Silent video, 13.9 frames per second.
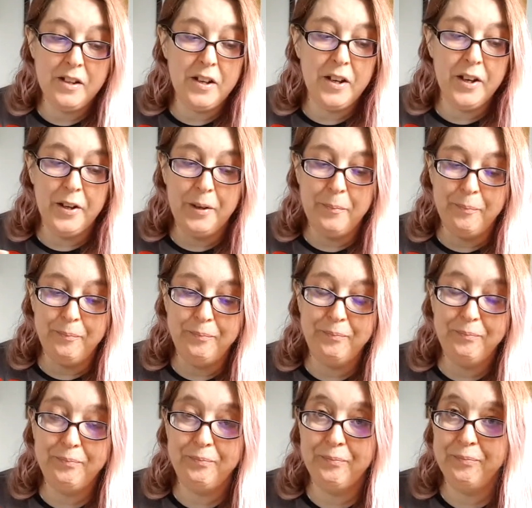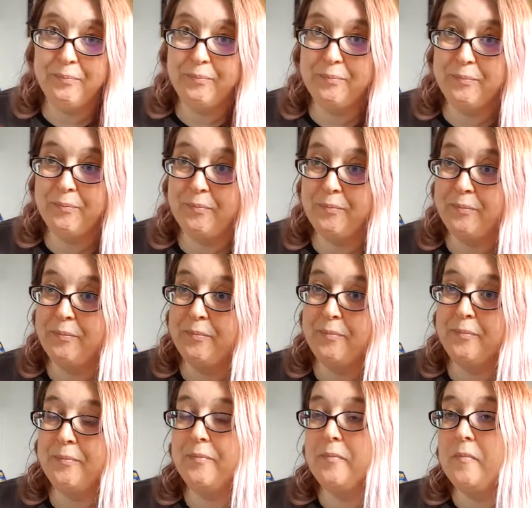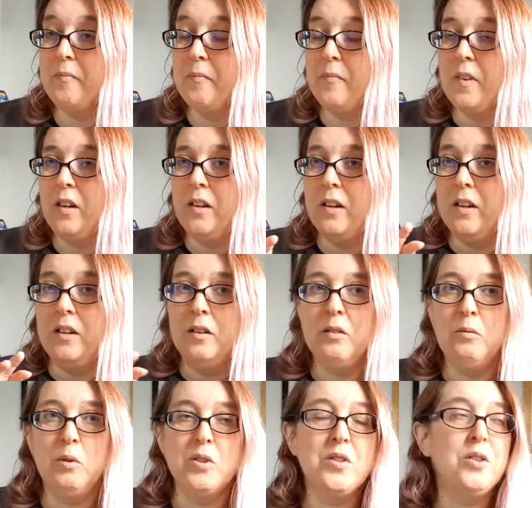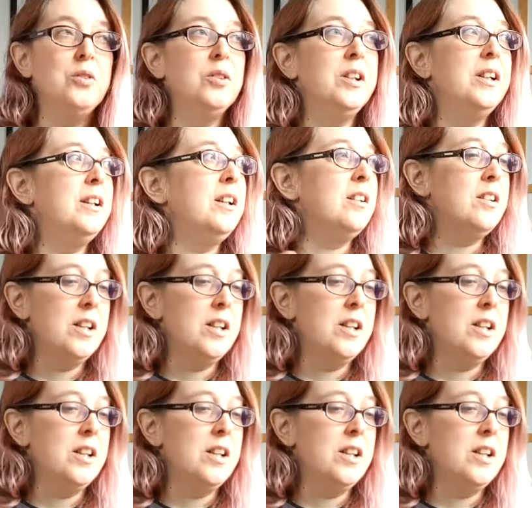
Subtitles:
what you call it?